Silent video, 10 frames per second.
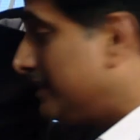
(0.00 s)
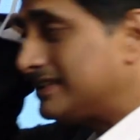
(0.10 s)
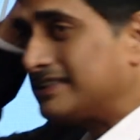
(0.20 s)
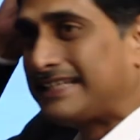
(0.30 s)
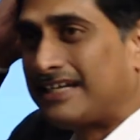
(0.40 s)

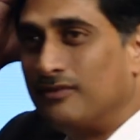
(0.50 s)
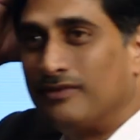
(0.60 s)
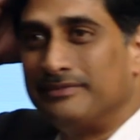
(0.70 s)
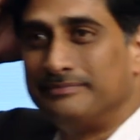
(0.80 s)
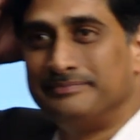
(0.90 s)
This is second
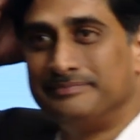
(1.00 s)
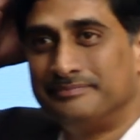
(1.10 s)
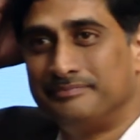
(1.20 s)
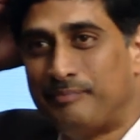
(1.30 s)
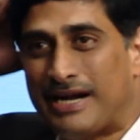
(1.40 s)
one,
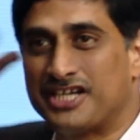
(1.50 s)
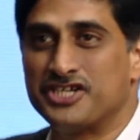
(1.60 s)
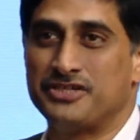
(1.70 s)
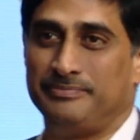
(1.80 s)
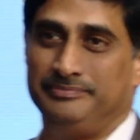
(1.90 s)

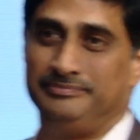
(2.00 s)
partnership.